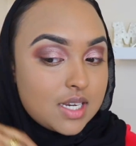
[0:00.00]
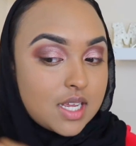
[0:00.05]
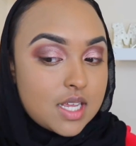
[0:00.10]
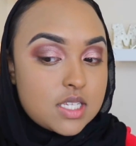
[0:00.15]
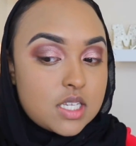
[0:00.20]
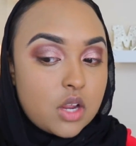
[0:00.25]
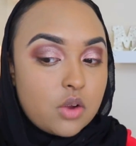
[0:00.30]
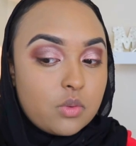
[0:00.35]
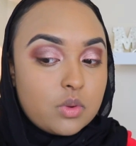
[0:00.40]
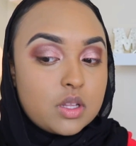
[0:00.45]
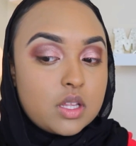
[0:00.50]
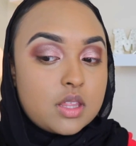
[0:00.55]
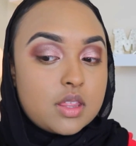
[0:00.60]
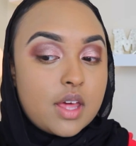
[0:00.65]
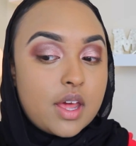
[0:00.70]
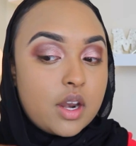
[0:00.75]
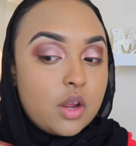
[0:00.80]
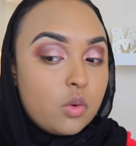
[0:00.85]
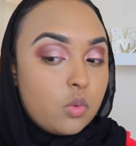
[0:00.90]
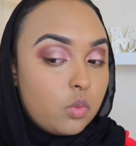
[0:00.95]
because I really
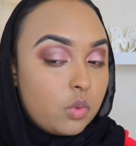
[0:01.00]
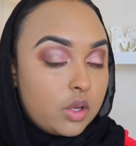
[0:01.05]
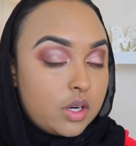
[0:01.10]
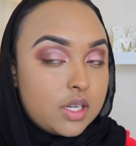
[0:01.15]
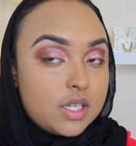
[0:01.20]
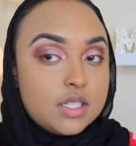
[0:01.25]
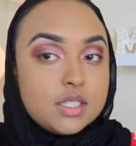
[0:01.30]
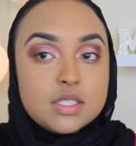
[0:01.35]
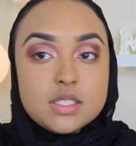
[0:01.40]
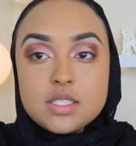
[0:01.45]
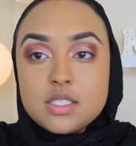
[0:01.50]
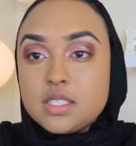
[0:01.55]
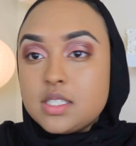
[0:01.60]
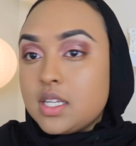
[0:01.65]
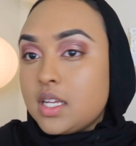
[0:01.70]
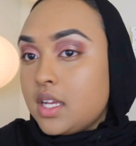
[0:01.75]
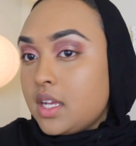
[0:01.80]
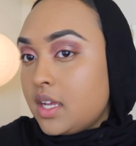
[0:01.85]
thought it wouldn't,